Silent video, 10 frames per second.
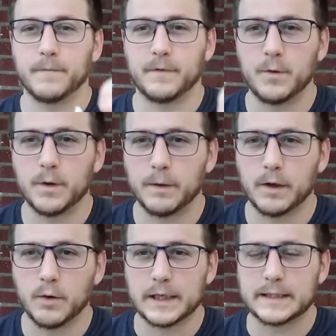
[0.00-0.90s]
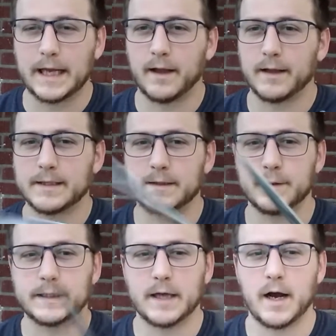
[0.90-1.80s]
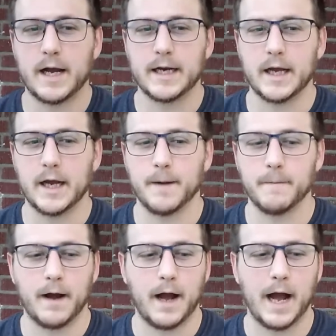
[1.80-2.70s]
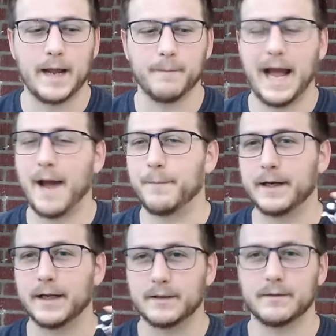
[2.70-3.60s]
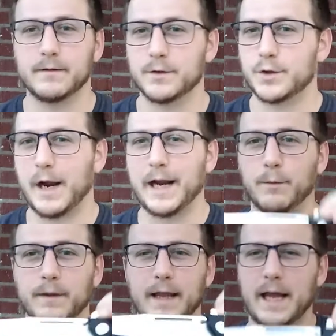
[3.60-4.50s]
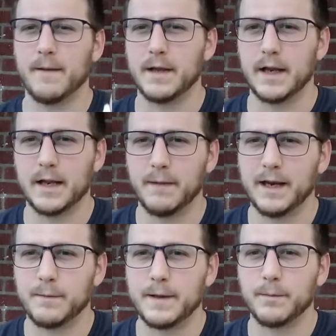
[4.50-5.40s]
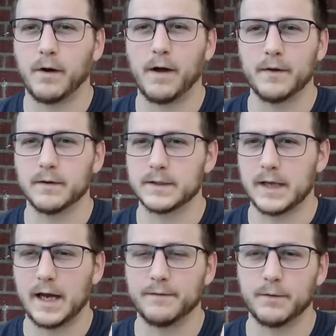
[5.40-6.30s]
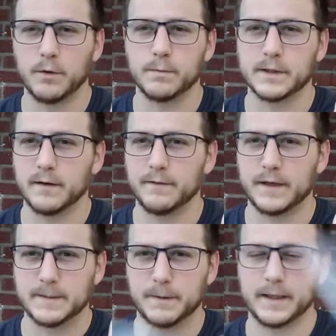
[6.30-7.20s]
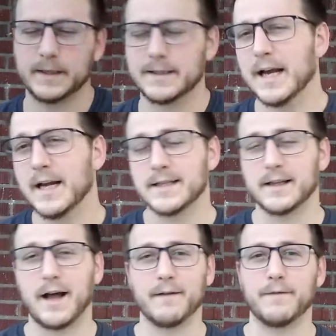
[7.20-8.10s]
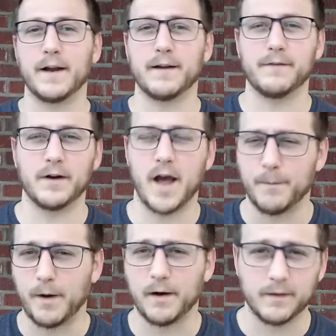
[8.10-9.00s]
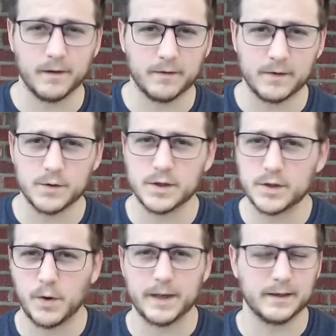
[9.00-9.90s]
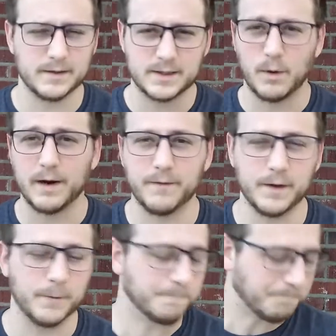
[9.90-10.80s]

doing a real quick sale of this Luzon. I am happy to trade with him and many people on those knife groups on Facebook. It's a lot of fun. If you're not a part of those, you should join. There's quite a few.